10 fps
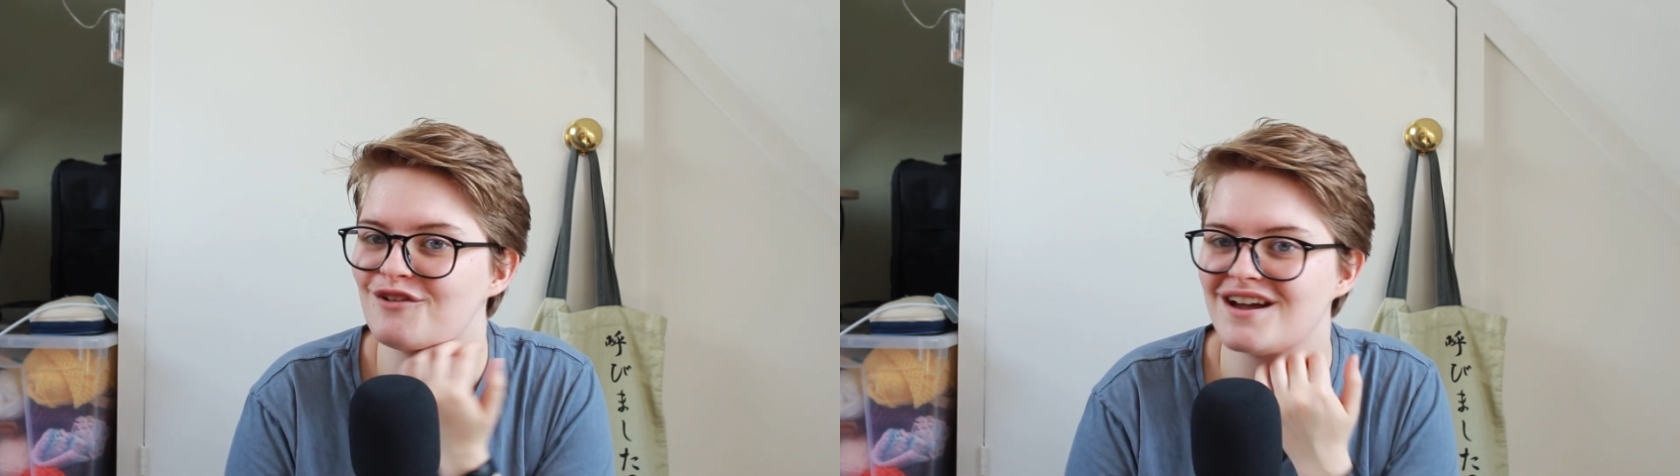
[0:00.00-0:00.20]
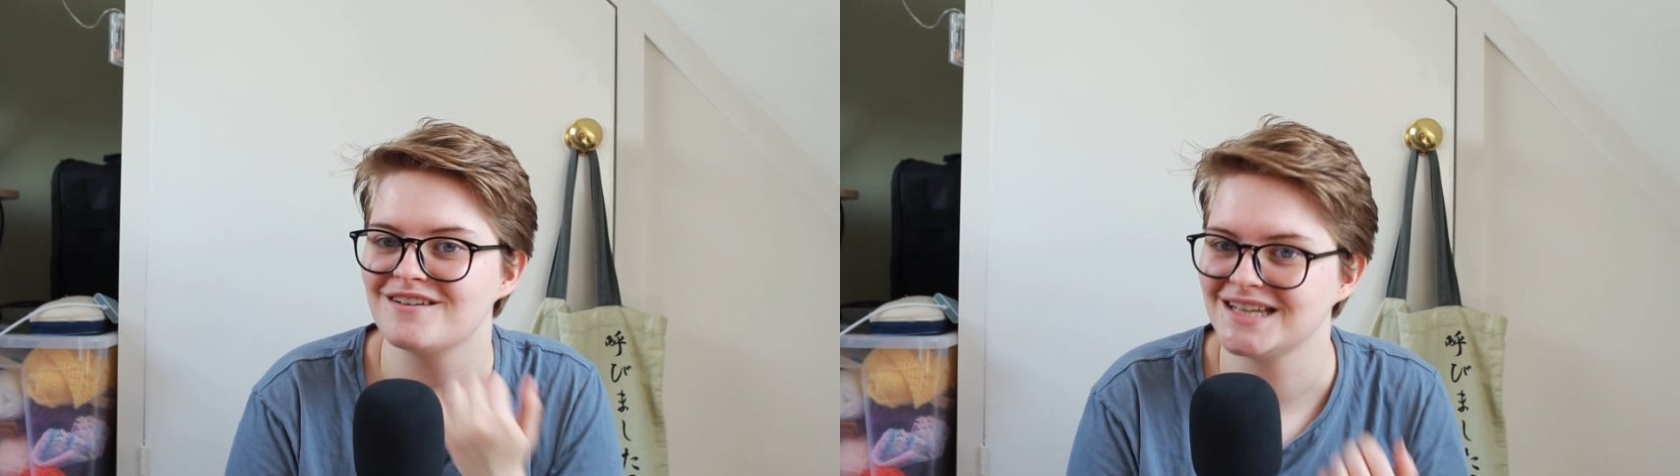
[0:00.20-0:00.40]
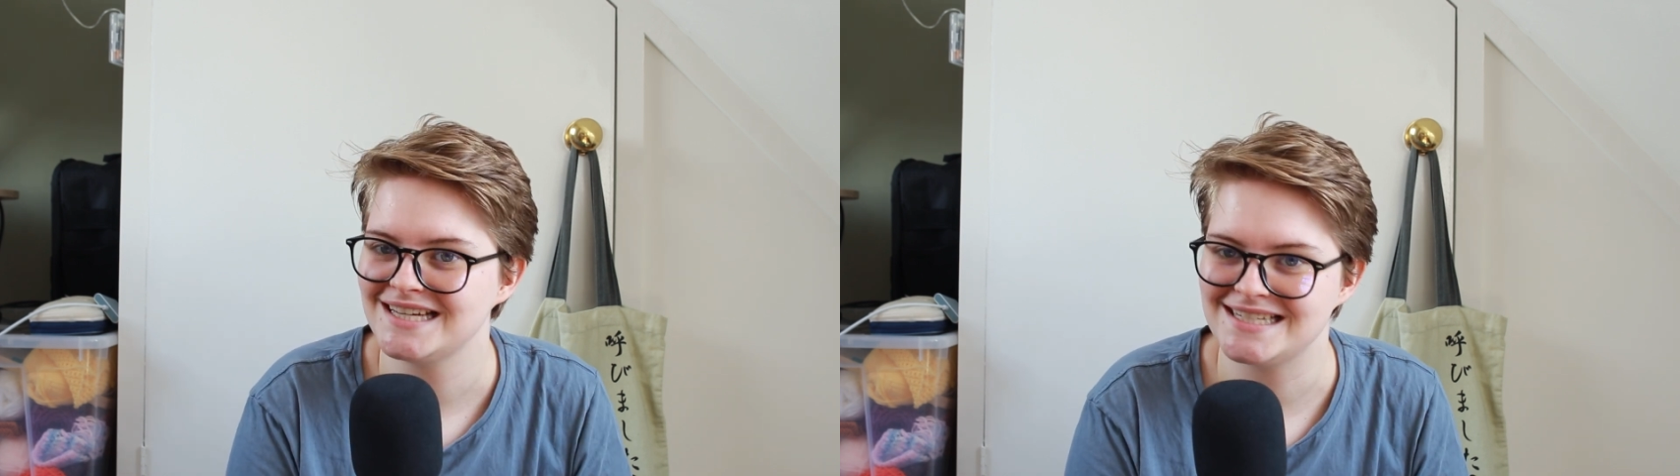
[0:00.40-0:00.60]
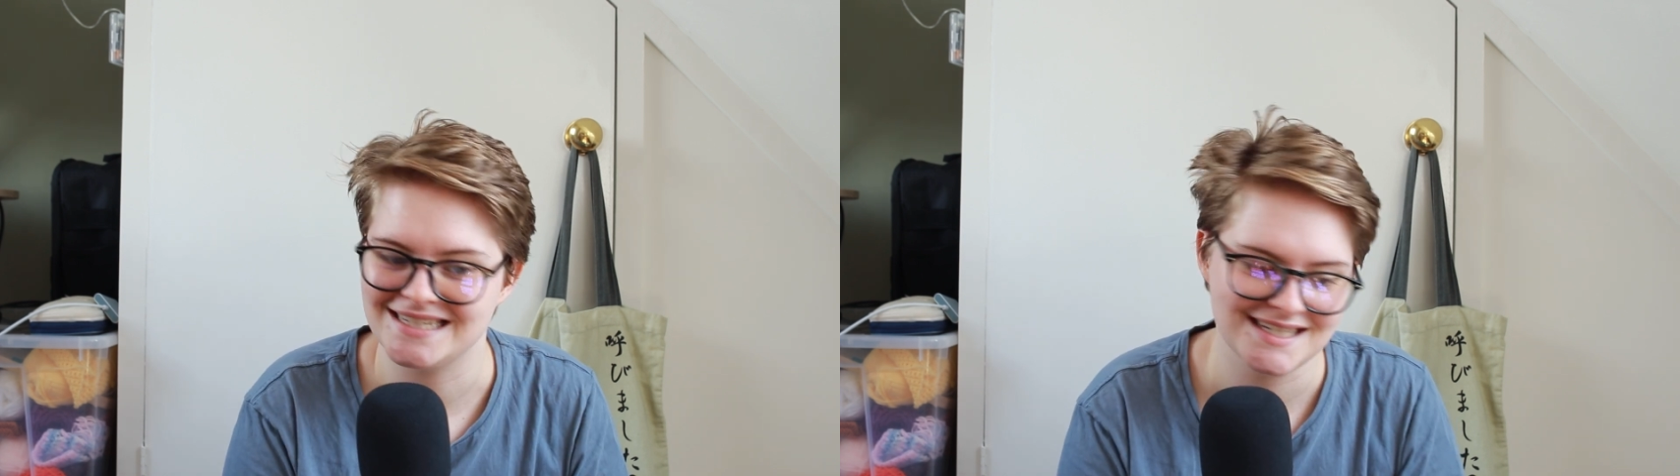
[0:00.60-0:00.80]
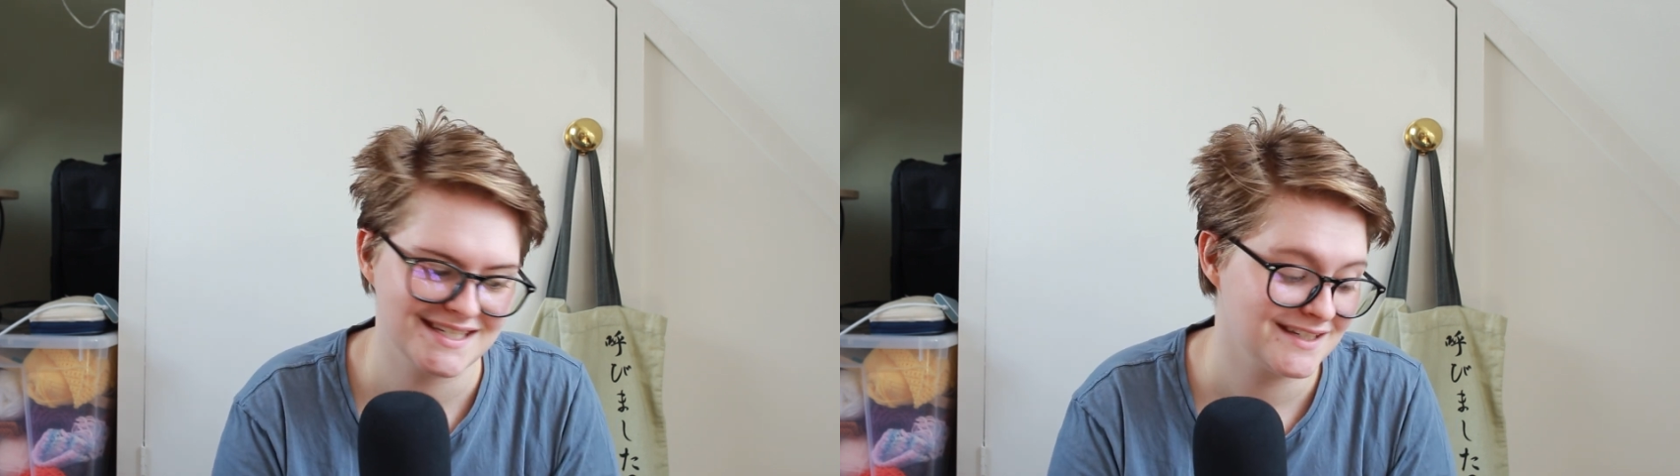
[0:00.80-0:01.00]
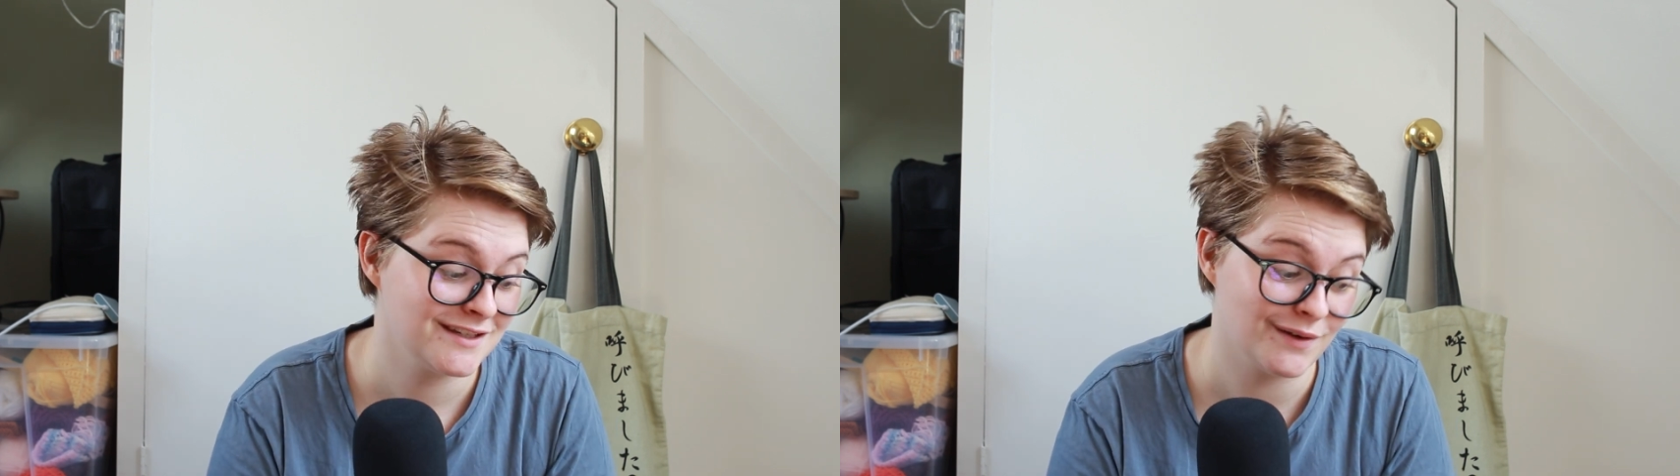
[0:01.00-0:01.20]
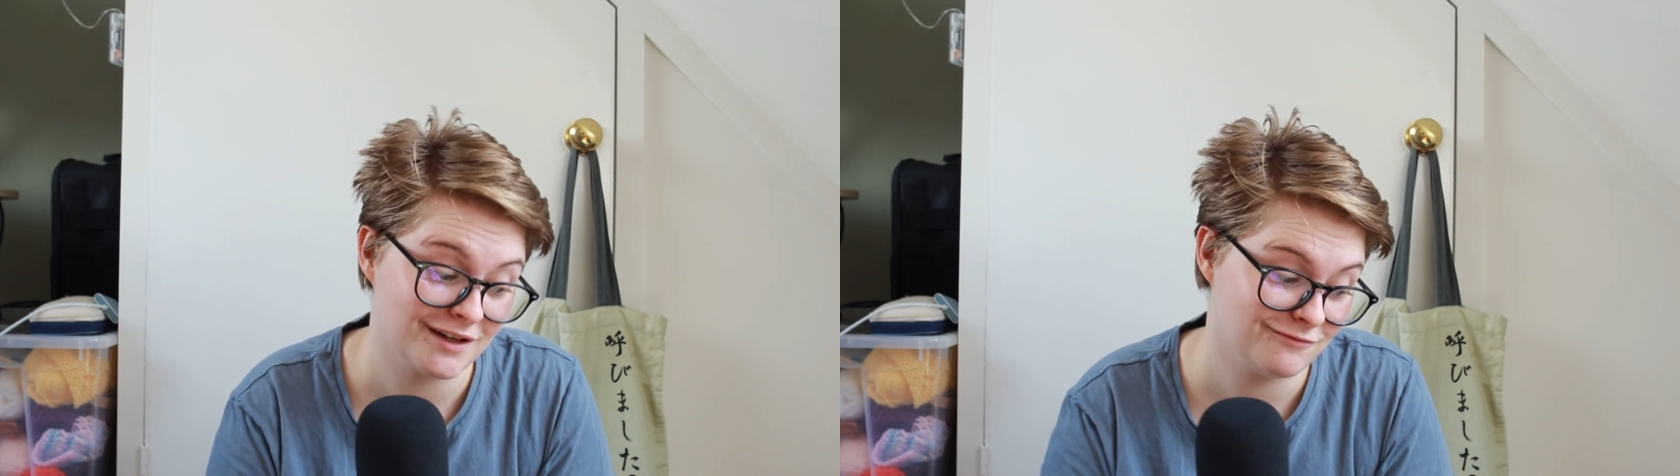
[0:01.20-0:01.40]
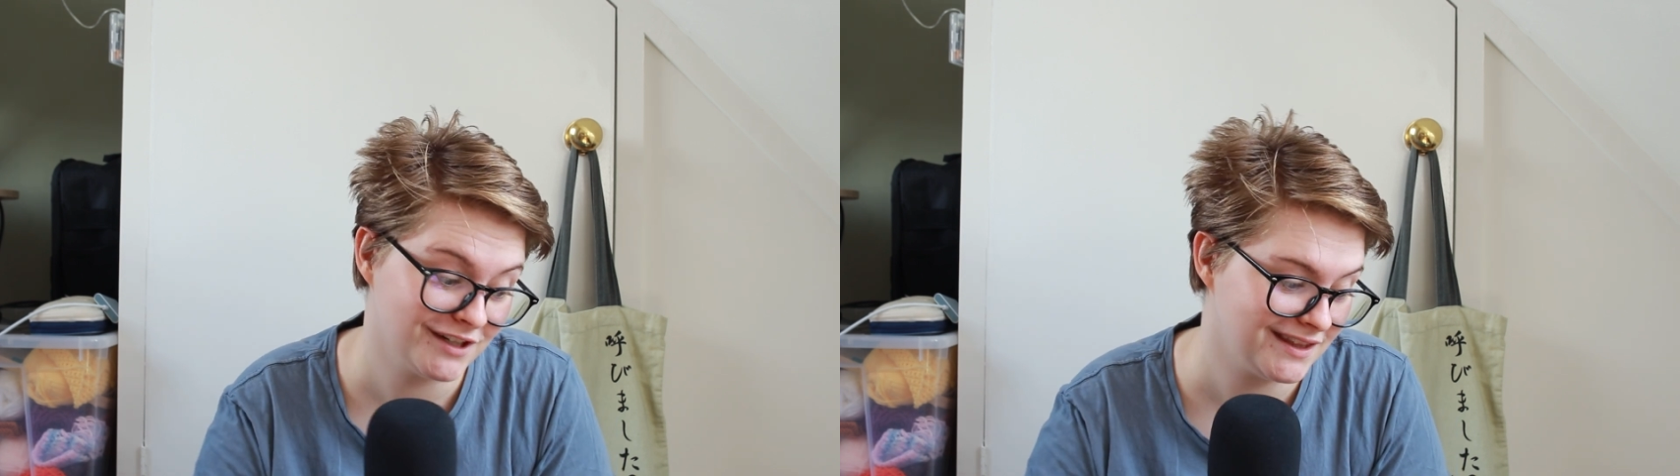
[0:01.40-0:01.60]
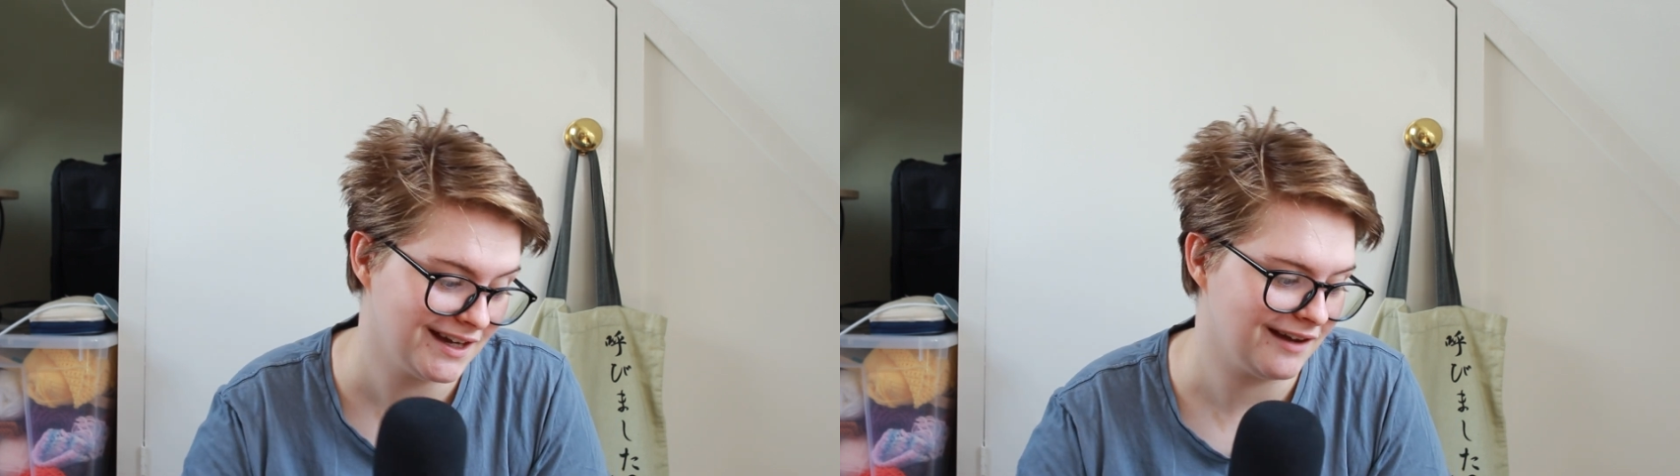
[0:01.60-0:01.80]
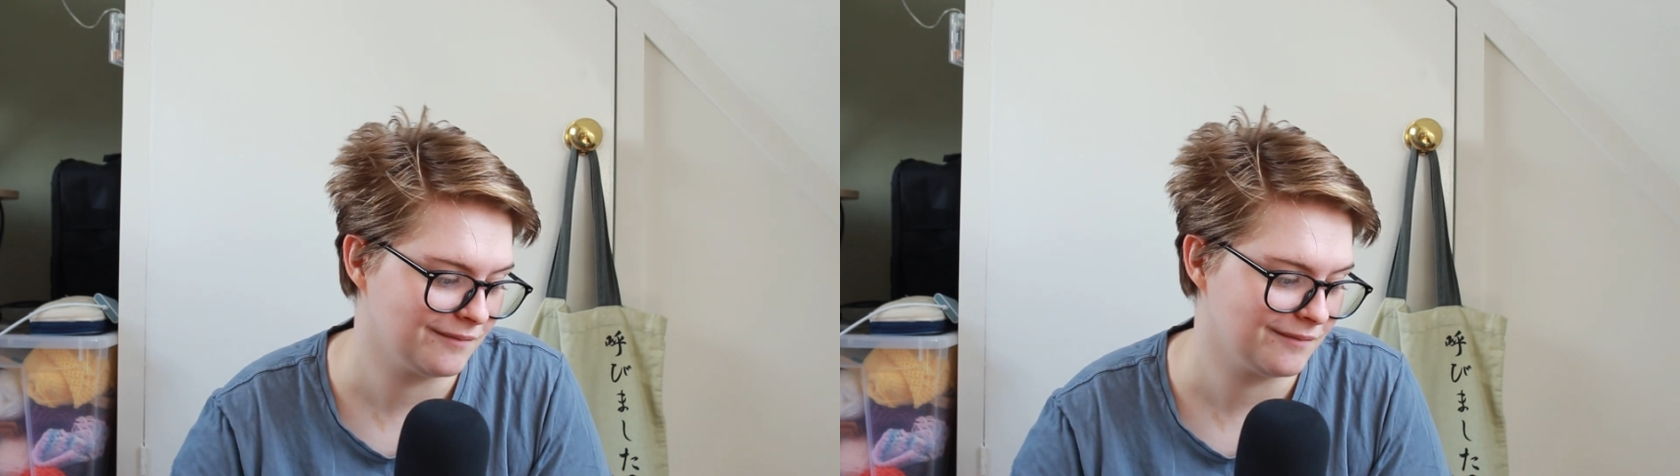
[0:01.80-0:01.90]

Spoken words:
that releases, so I can read that.